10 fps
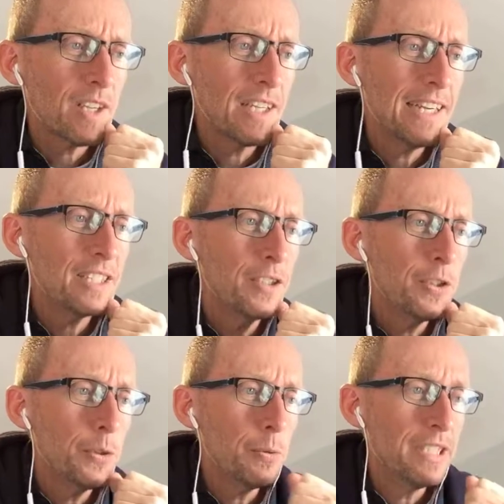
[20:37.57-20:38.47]
Connected
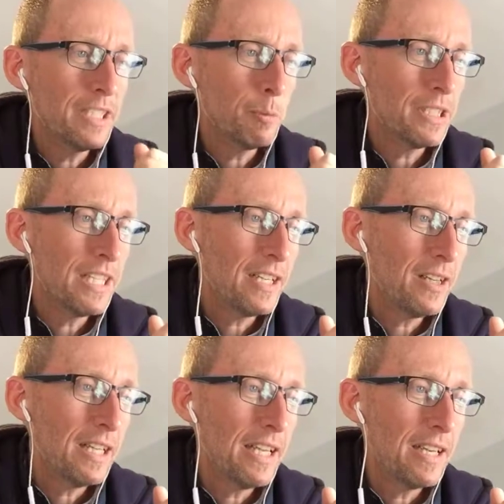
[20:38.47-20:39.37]
to Neil
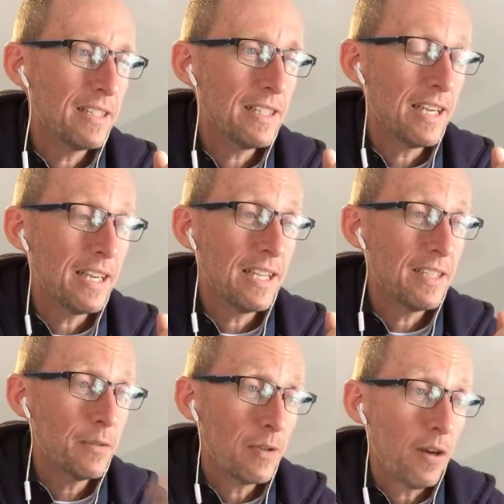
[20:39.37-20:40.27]
Patel, and
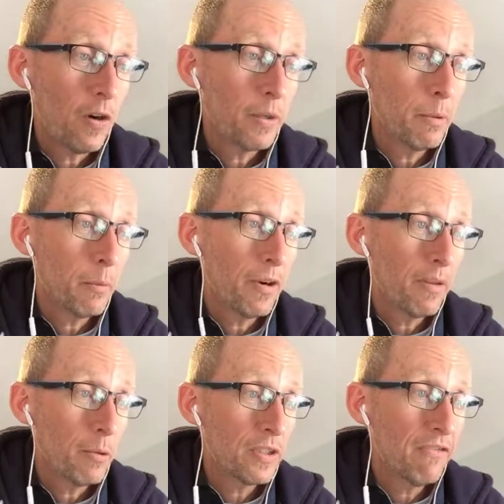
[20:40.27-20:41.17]
it's arguably one of
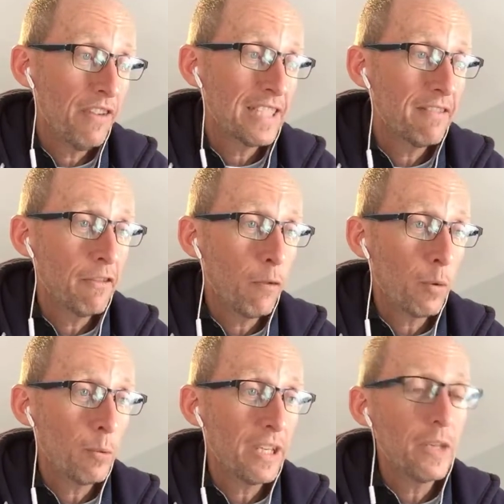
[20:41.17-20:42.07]
the most effective,
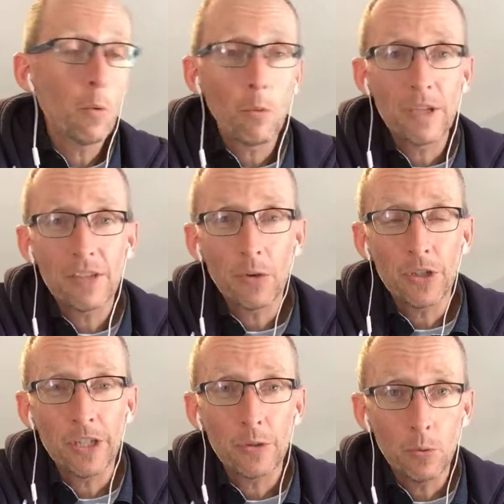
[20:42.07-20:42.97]
affordable keyword
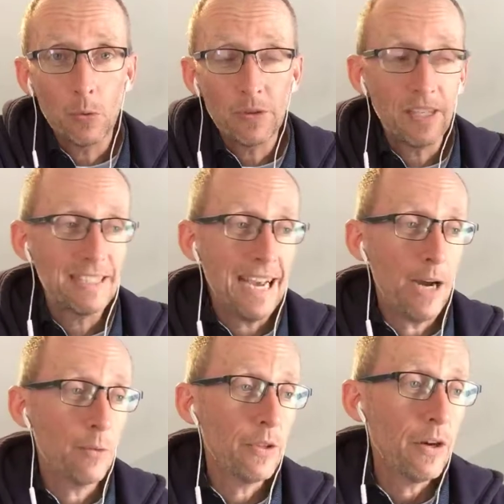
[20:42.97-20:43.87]
researching tools that's
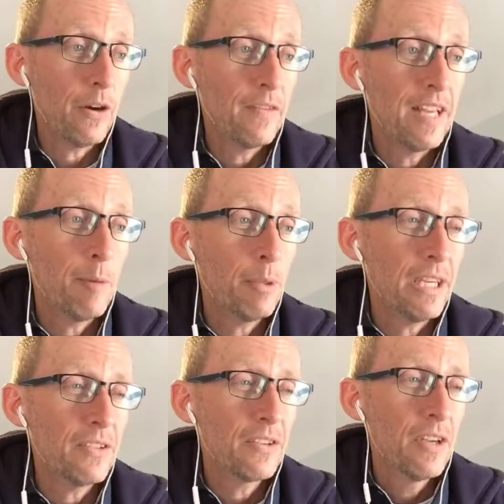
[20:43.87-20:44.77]
out there on that
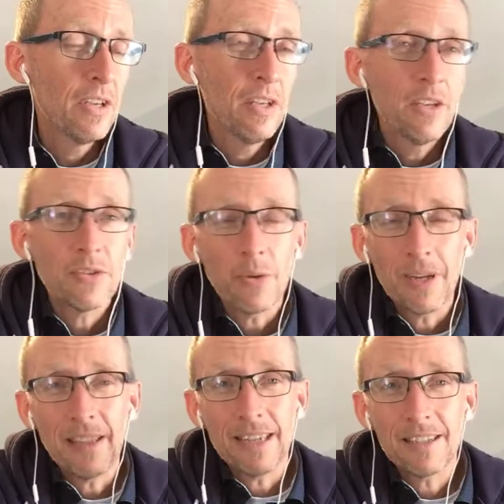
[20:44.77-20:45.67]
piece.
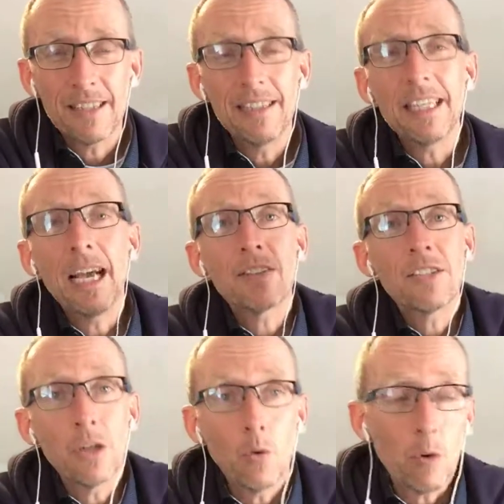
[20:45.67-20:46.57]
So that's in the
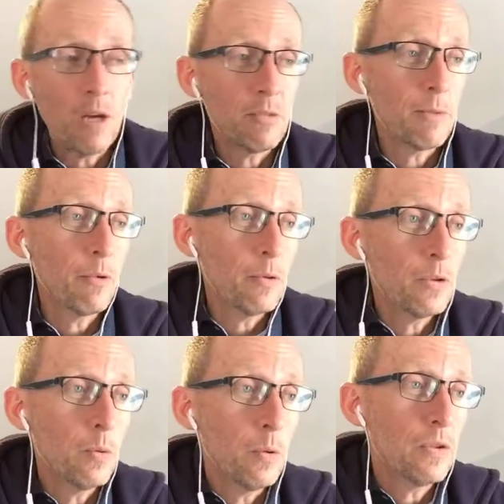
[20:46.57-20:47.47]
SEO realm, some of those
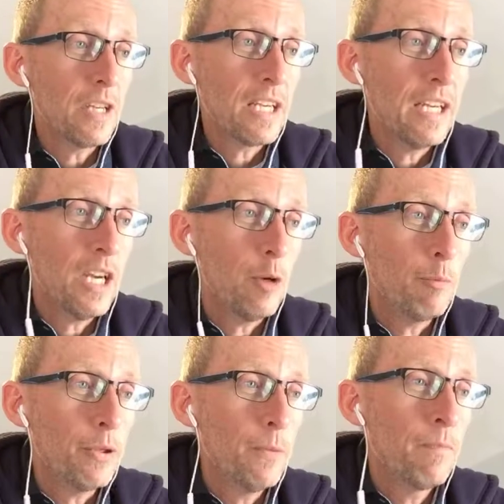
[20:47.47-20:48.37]
tools that can
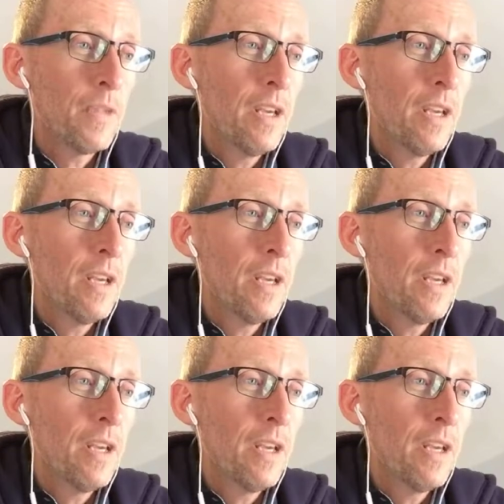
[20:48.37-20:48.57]
help you.